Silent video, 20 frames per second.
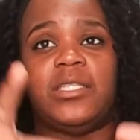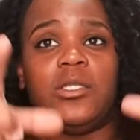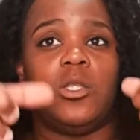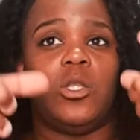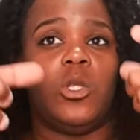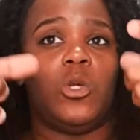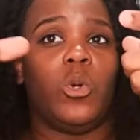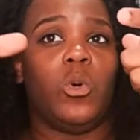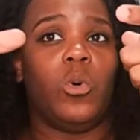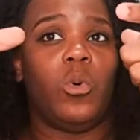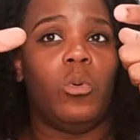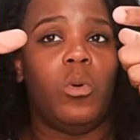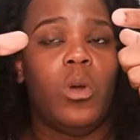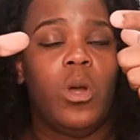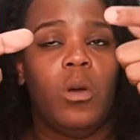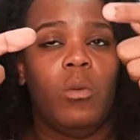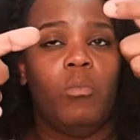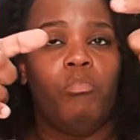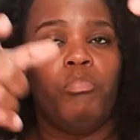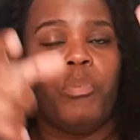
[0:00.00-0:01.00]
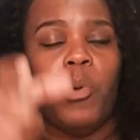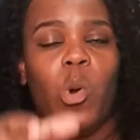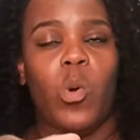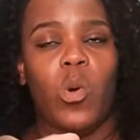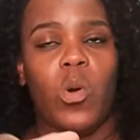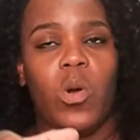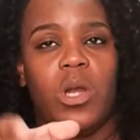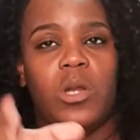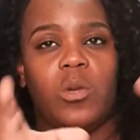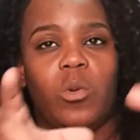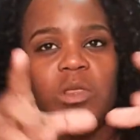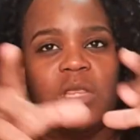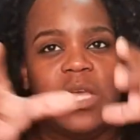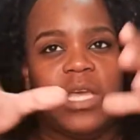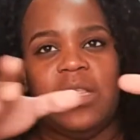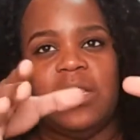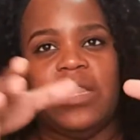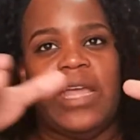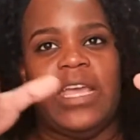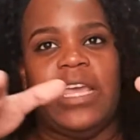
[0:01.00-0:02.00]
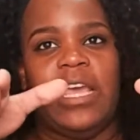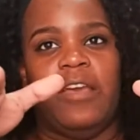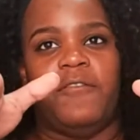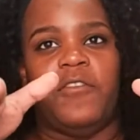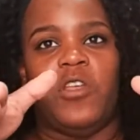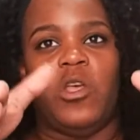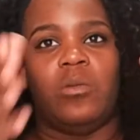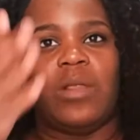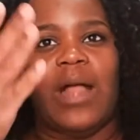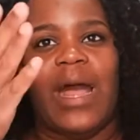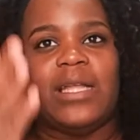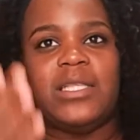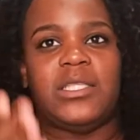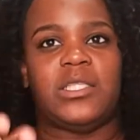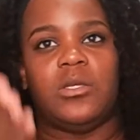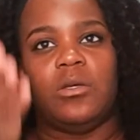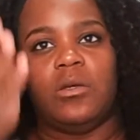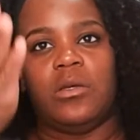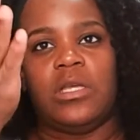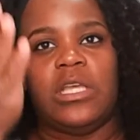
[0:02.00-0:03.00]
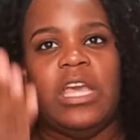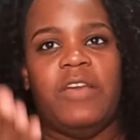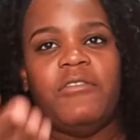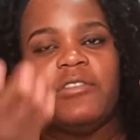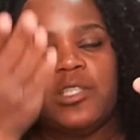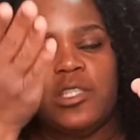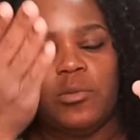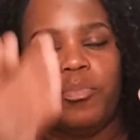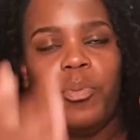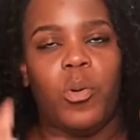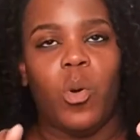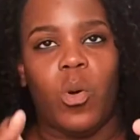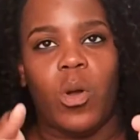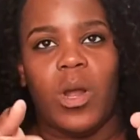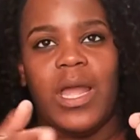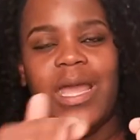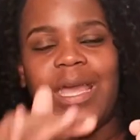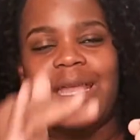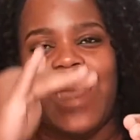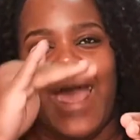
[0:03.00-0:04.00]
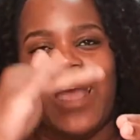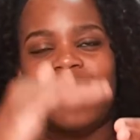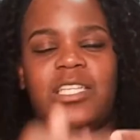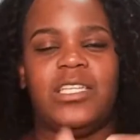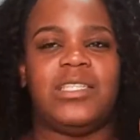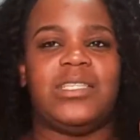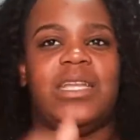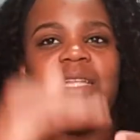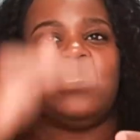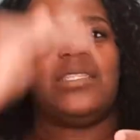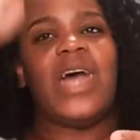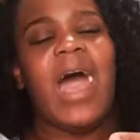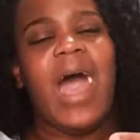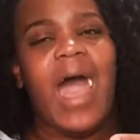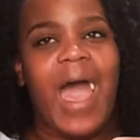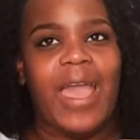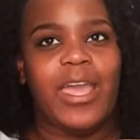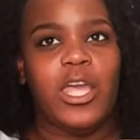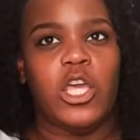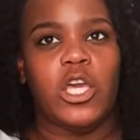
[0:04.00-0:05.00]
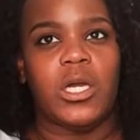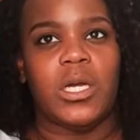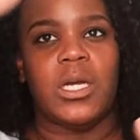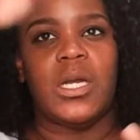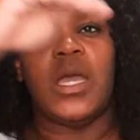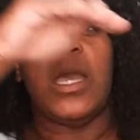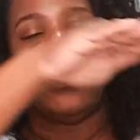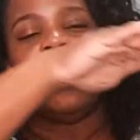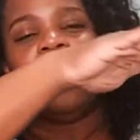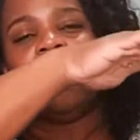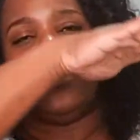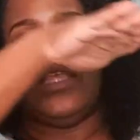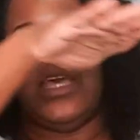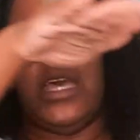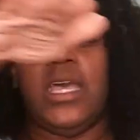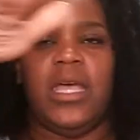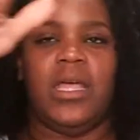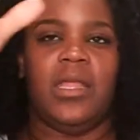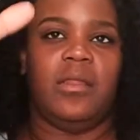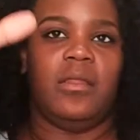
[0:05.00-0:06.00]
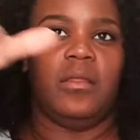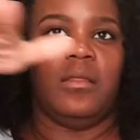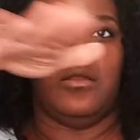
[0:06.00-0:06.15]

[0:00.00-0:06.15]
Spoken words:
The little board or thing that they give you, like to give it support, it actually sits higher than,